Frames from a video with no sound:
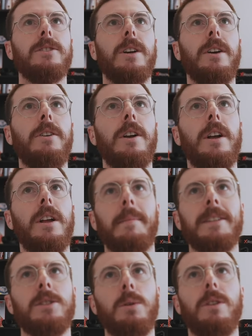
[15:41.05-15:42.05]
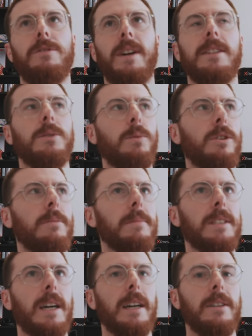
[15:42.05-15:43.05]
So, I mean, two of those races were at
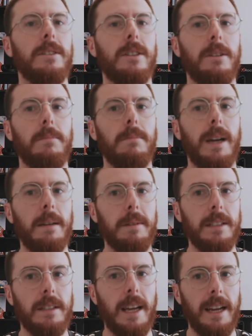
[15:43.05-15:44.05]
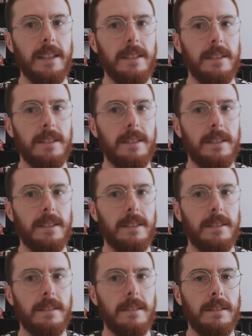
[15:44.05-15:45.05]
Misano, so maybe that
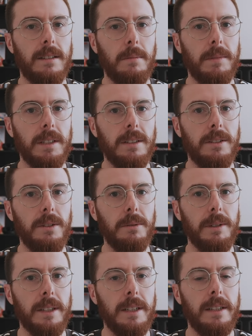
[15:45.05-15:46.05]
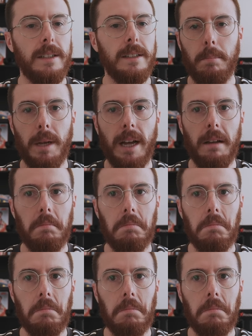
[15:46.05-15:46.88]
has something to do with it. But